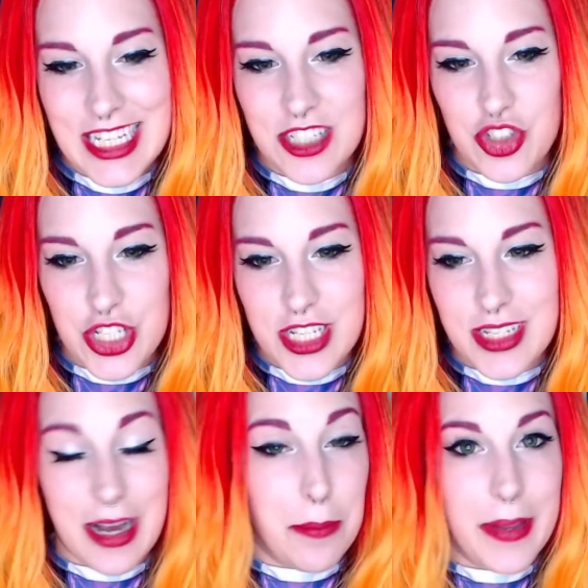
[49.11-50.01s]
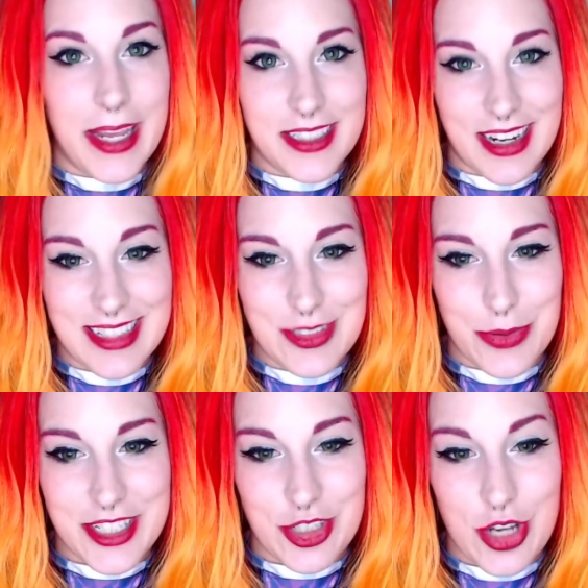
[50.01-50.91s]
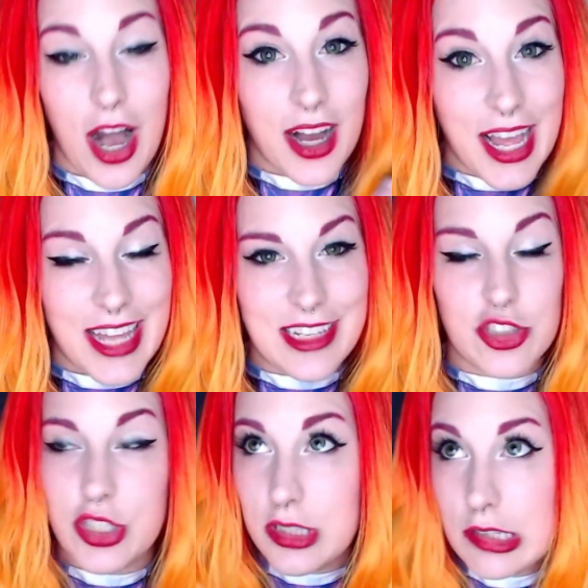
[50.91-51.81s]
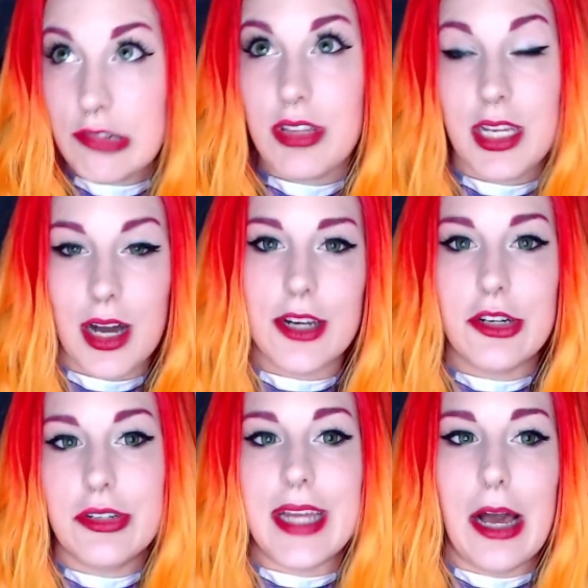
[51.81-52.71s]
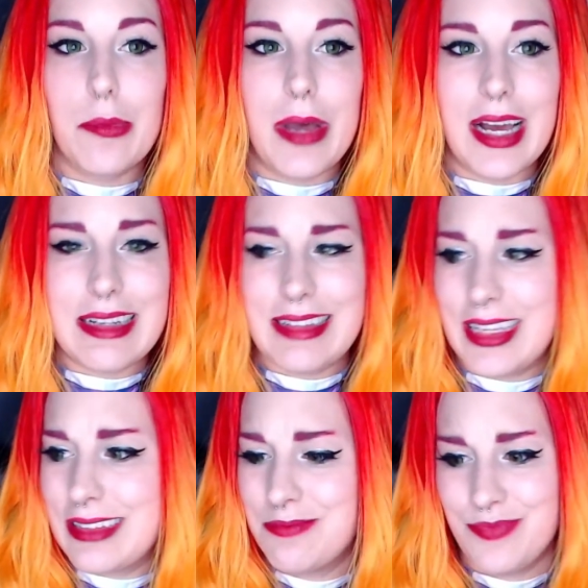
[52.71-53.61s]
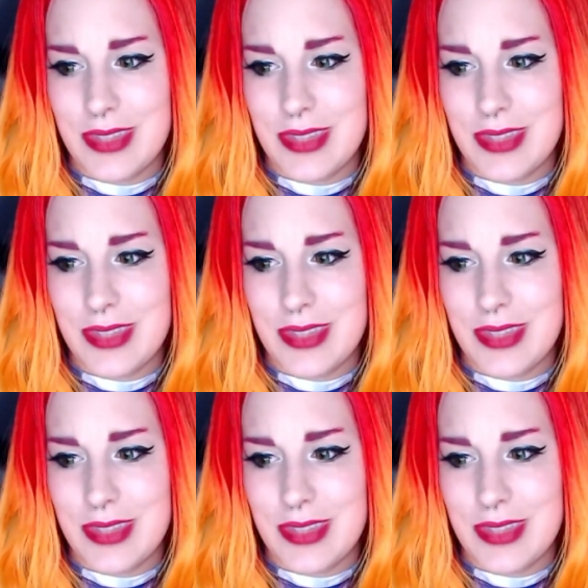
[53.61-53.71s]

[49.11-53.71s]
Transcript: She got banned on Twitch. Again, she literally got her account back like